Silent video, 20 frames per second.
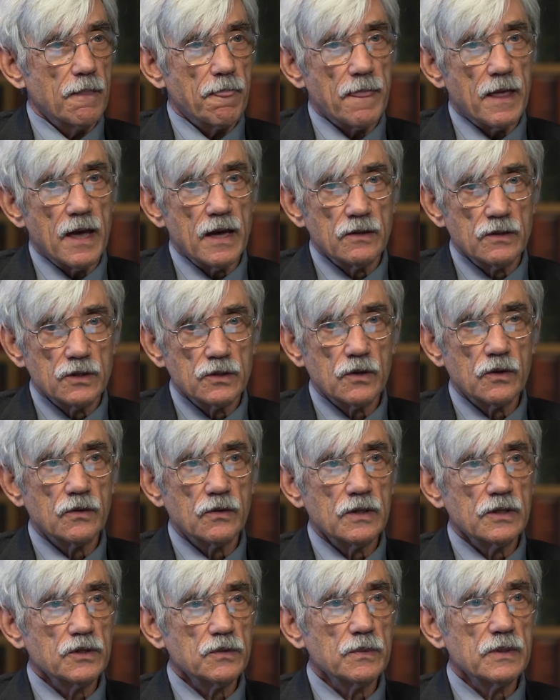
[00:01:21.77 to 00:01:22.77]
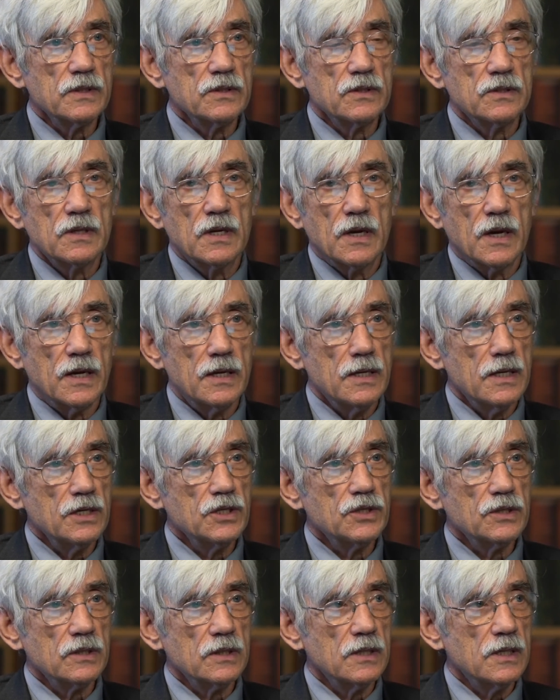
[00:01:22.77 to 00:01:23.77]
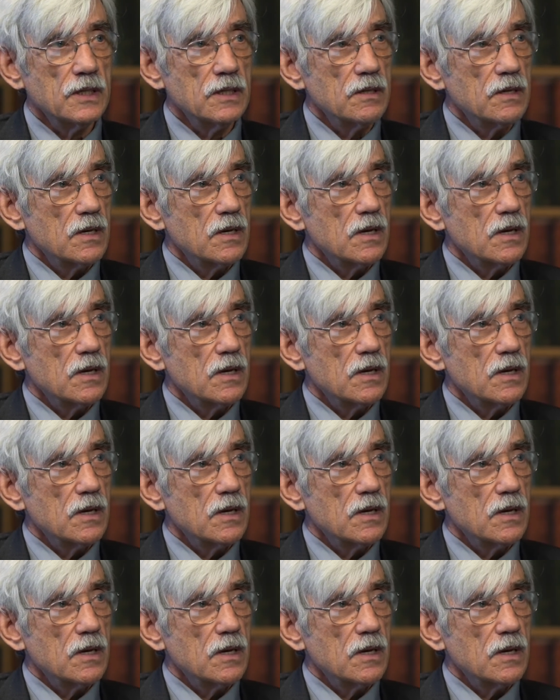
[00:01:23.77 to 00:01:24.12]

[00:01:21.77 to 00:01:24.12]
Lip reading: And so this was initially